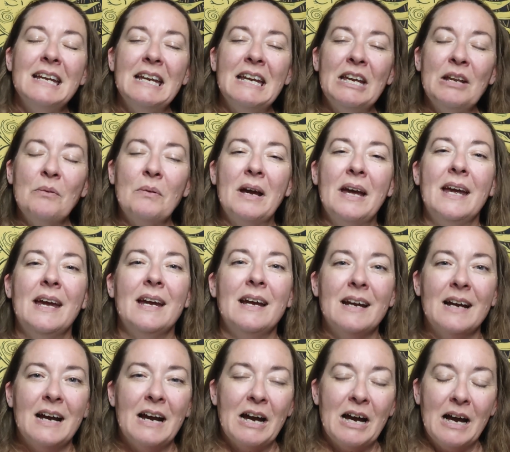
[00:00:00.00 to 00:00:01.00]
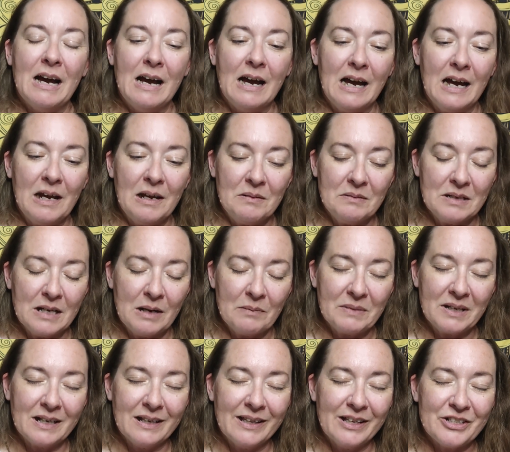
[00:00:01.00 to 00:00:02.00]
anyway, I'm, I'm
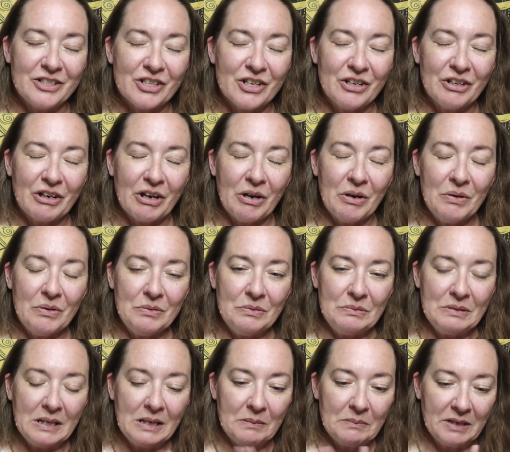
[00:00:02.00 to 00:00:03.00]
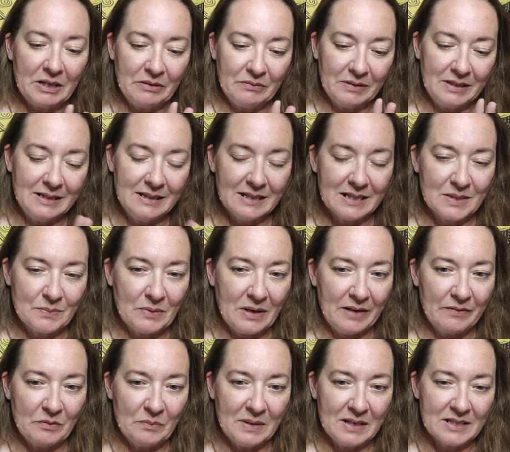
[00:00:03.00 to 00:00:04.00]
going to let y'all go. I'm going to read this
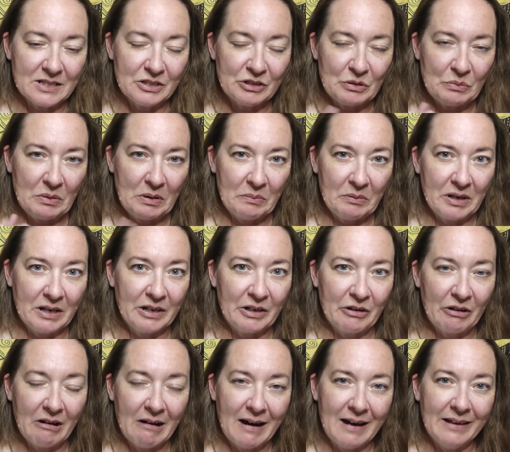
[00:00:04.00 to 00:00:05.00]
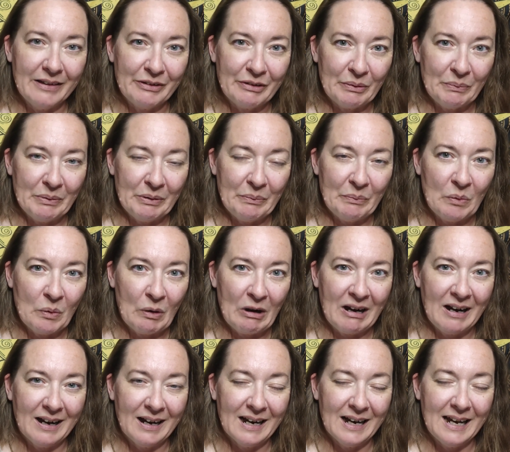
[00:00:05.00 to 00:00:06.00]
private message. I'm probably going to cry a little bit
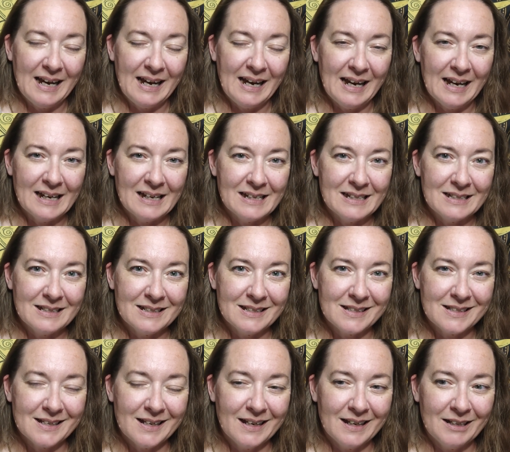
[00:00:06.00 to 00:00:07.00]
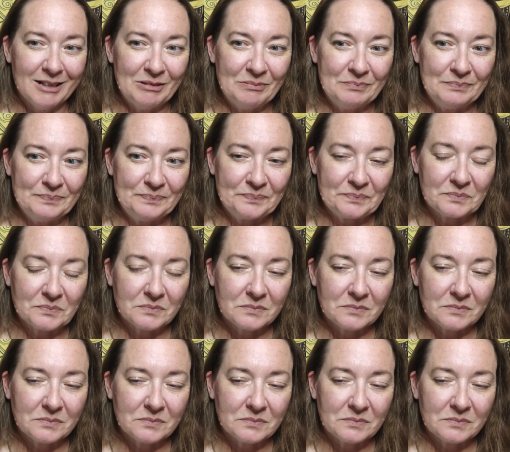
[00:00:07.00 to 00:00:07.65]
more. And um,